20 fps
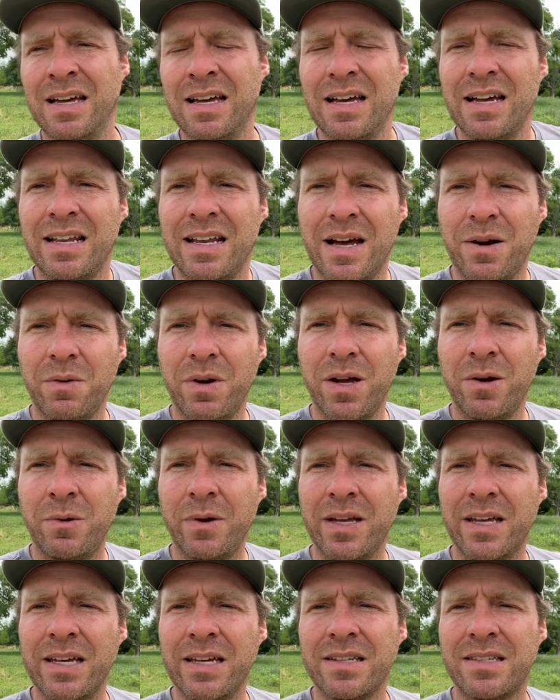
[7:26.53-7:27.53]
and that way
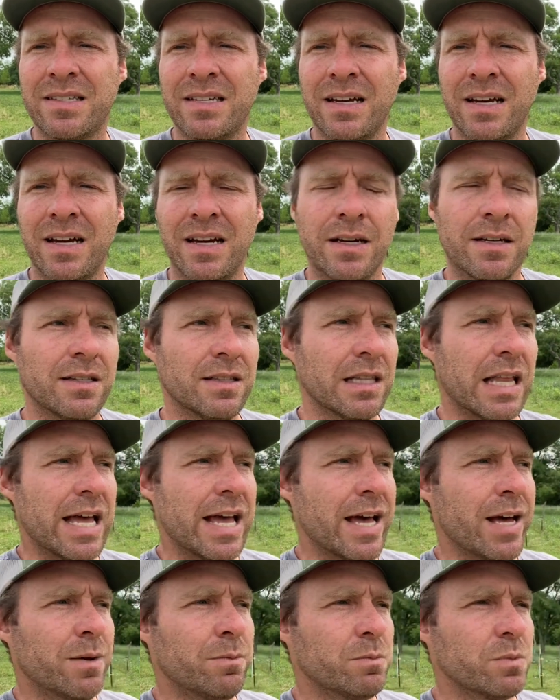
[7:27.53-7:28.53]
we get uh,
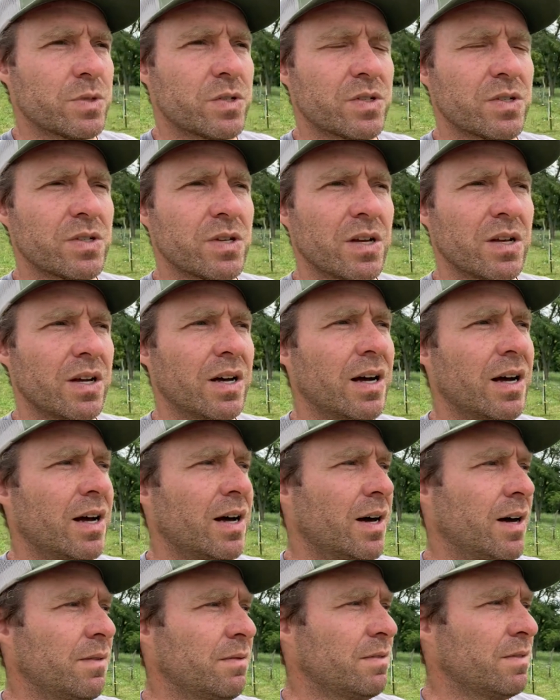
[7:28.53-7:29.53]
lambs
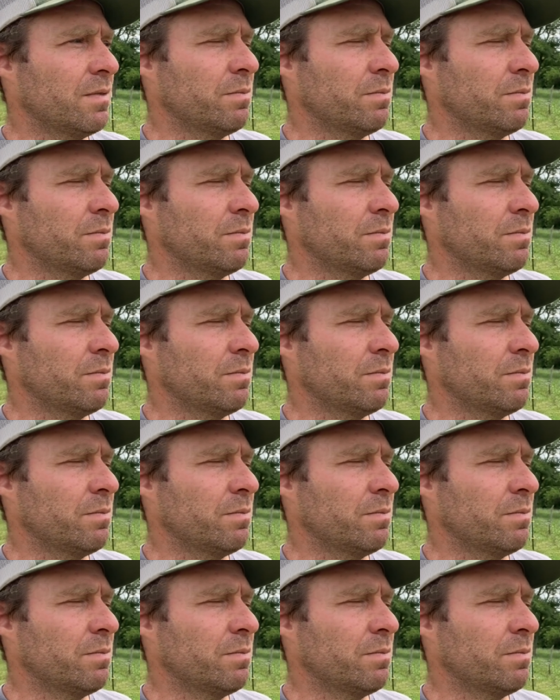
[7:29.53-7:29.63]
uh,